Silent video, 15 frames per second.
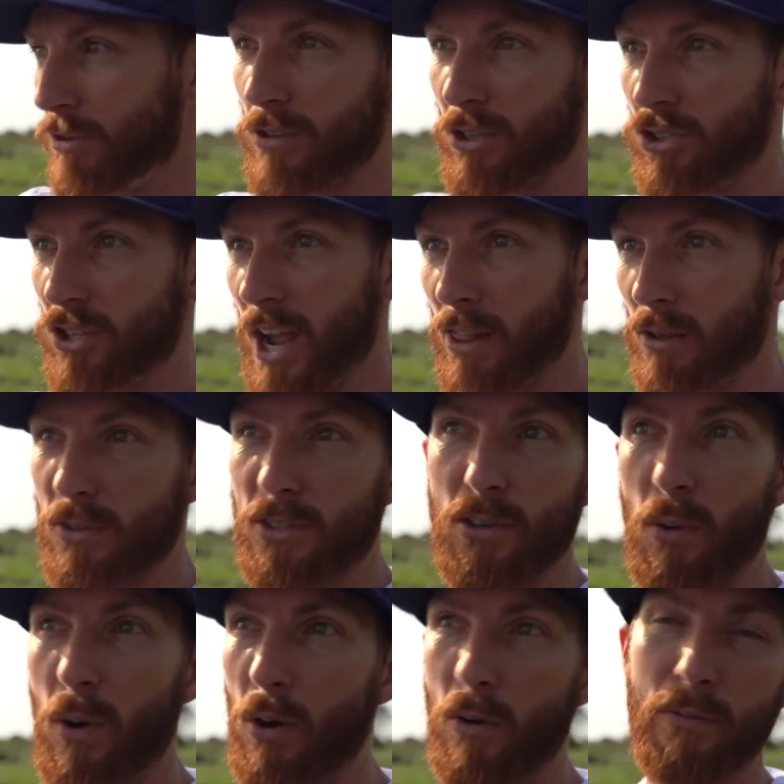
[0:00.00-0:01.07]
in the shallows,
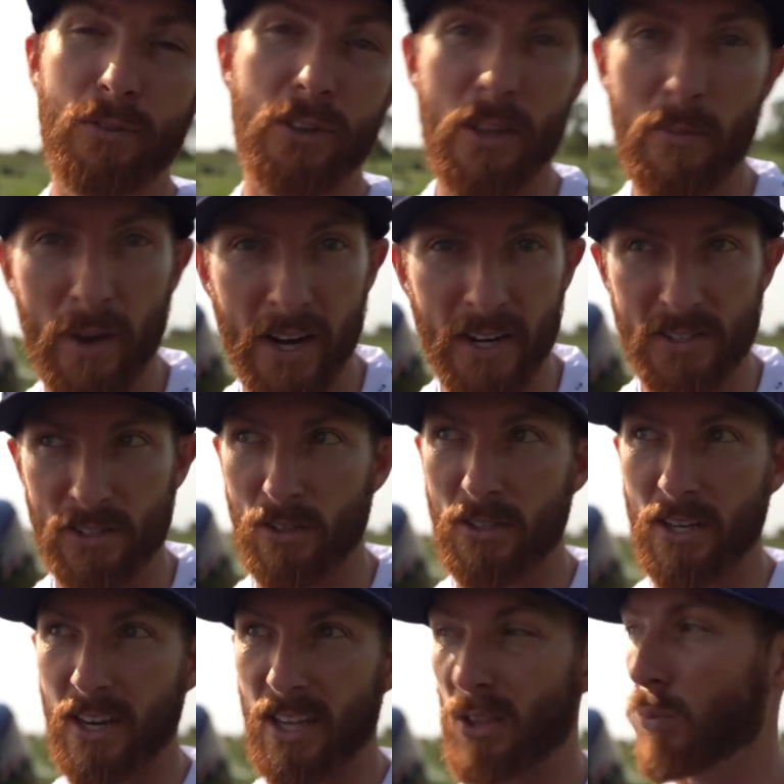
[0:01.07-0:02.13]
so hopefully the bite is on
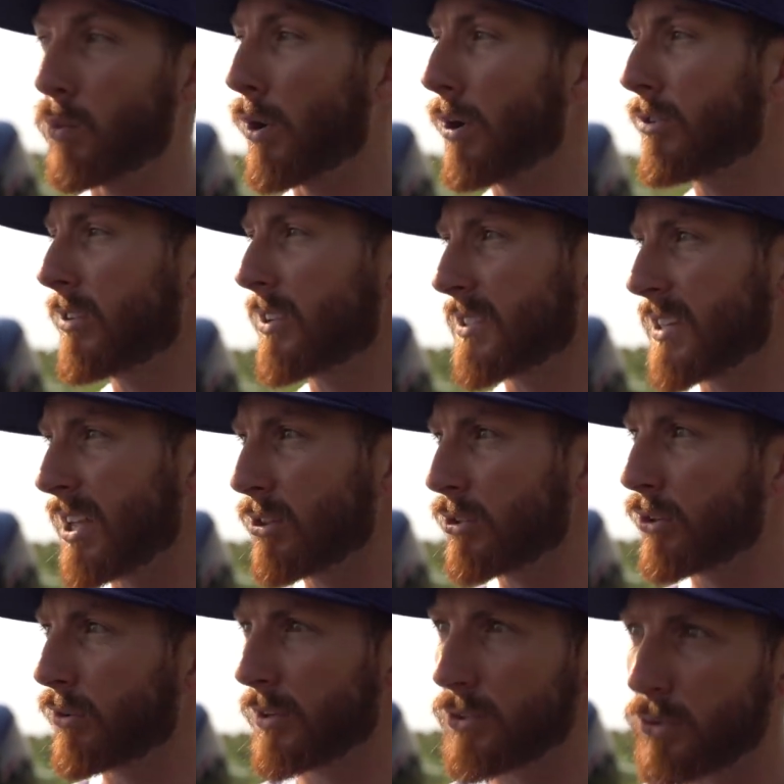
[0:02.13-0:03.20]
today. The water does not
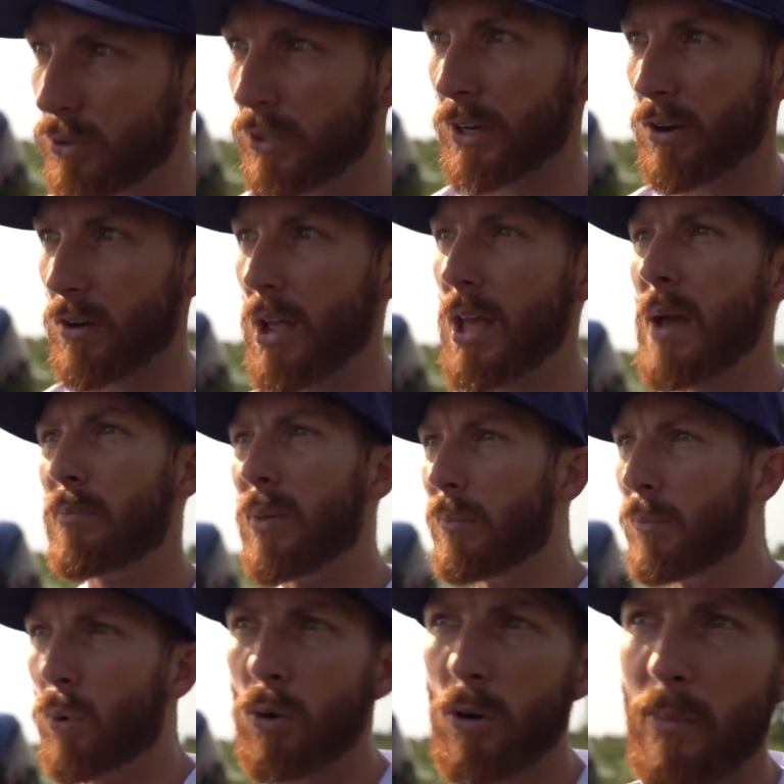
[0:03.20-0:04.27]
look crystal clear, but
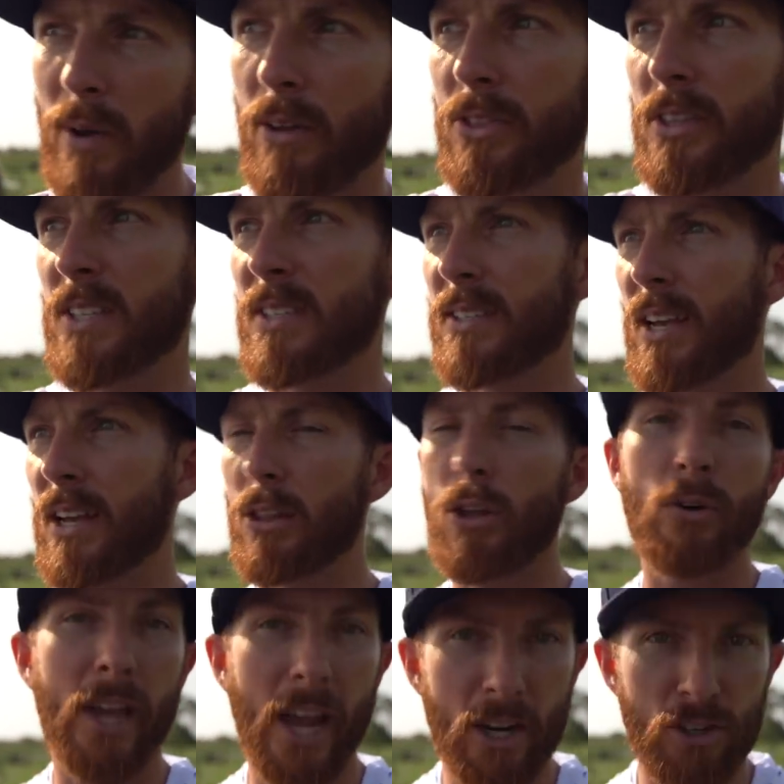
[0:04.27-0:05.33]
more about this uh,
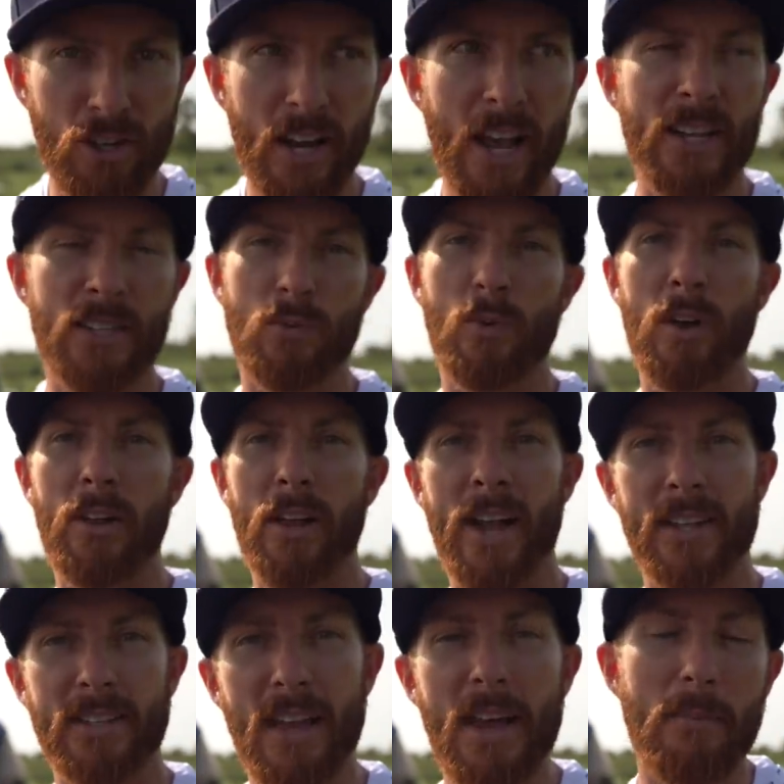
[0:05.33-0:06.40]
location as well
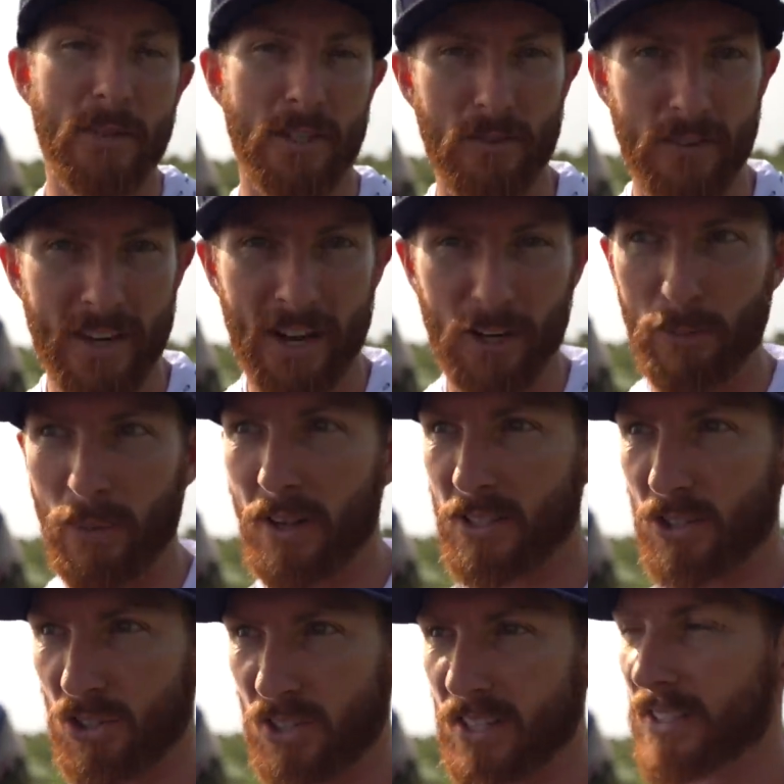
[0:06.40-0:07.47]
as mystery tackle
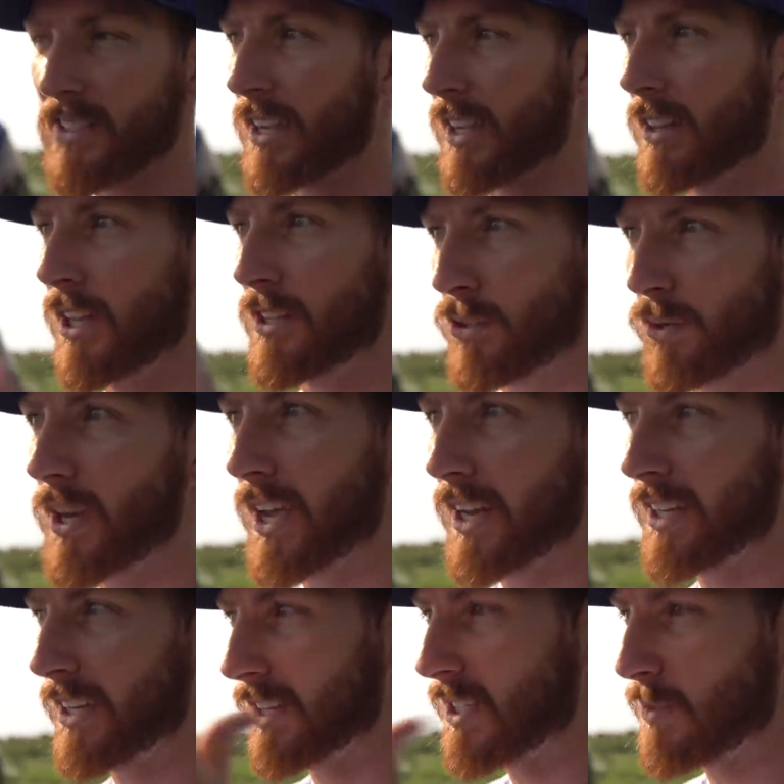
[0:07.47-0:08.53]
box in just a second. Let's go ahead
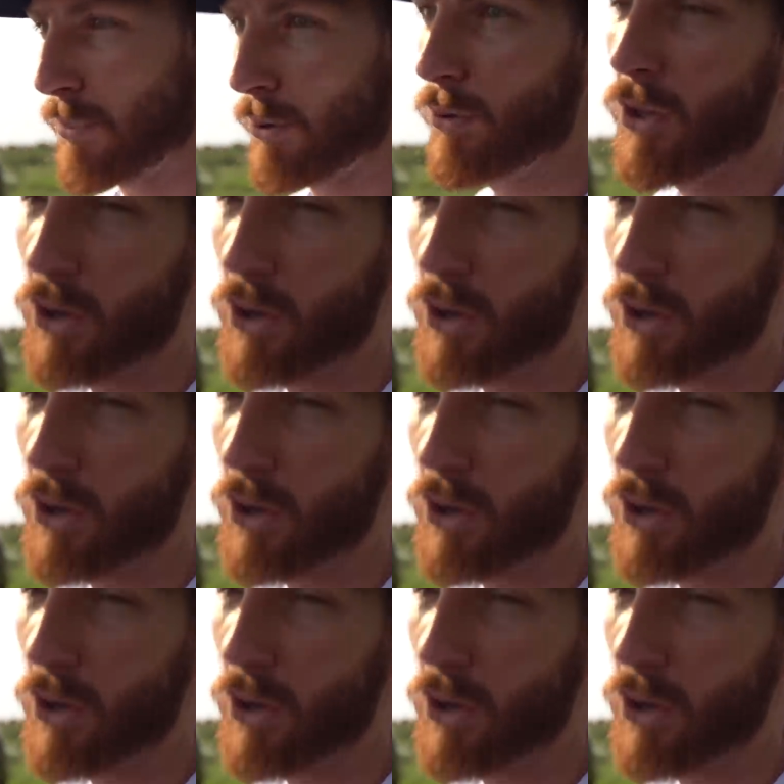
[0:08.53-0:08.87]
and get this boat